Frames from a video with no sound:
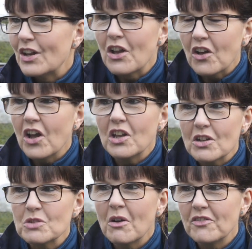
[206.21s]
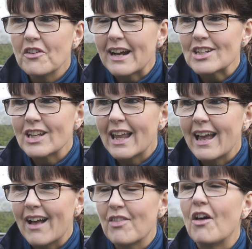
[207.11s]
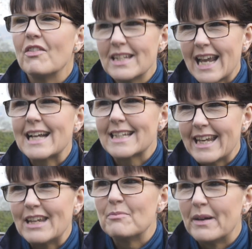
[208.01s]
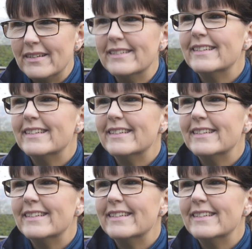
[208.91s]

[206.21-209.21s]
not got a lot to offer actually. I thought this guy's a keeper.